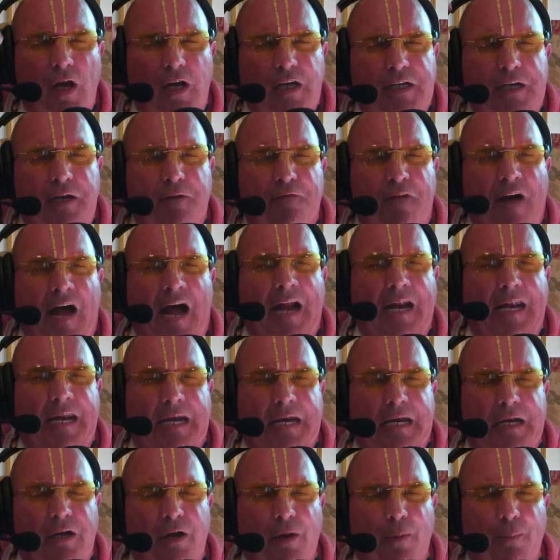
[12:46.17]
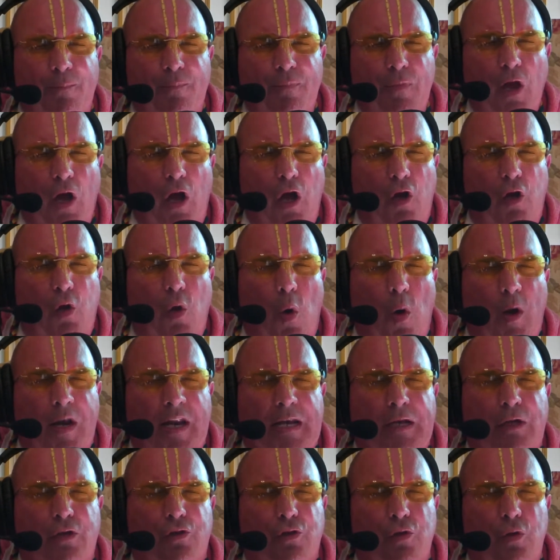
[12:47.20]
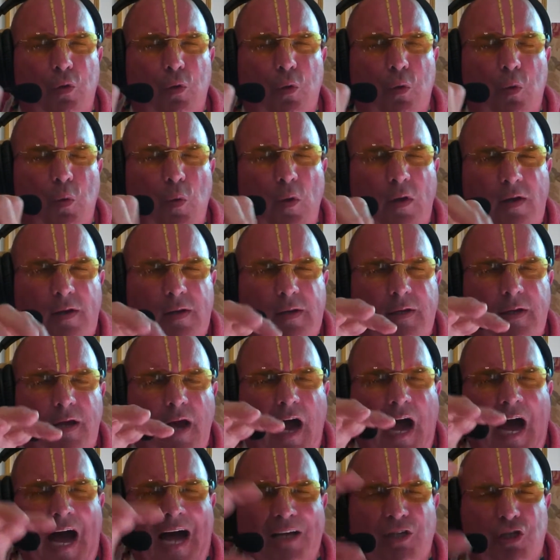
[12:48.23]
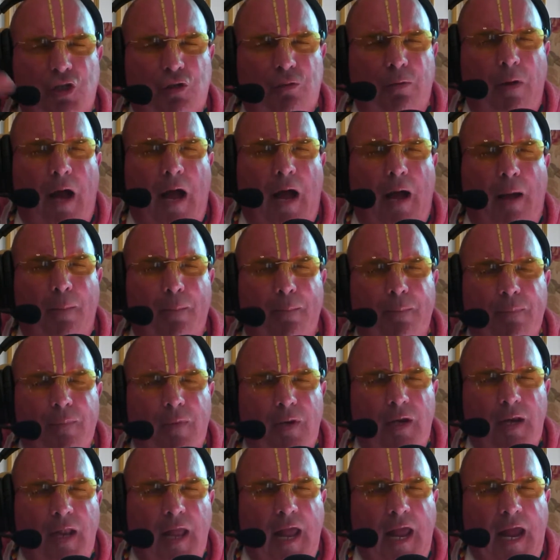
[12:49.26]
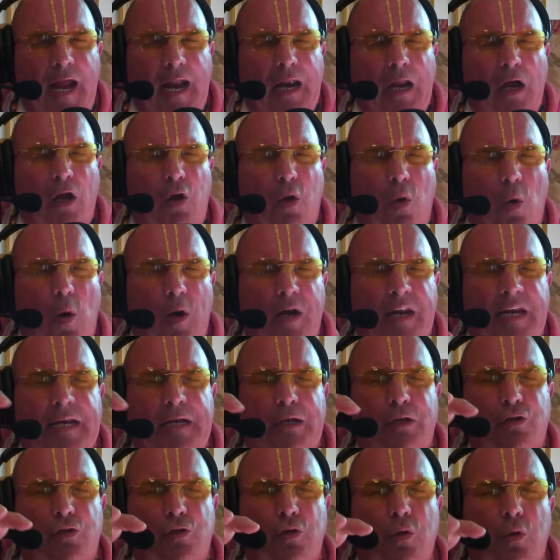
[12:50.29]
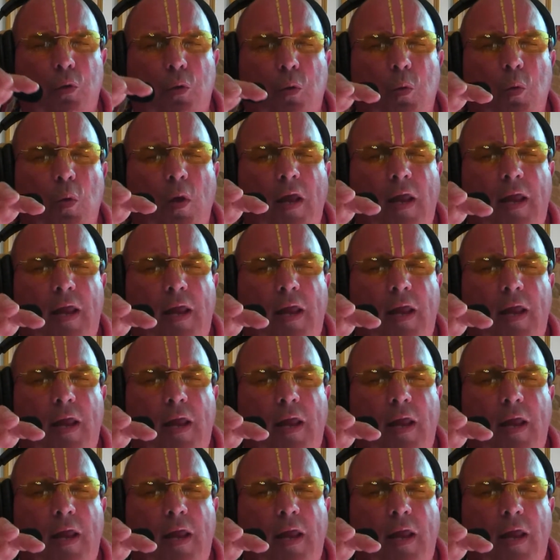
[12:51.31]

divided according to ashram and according to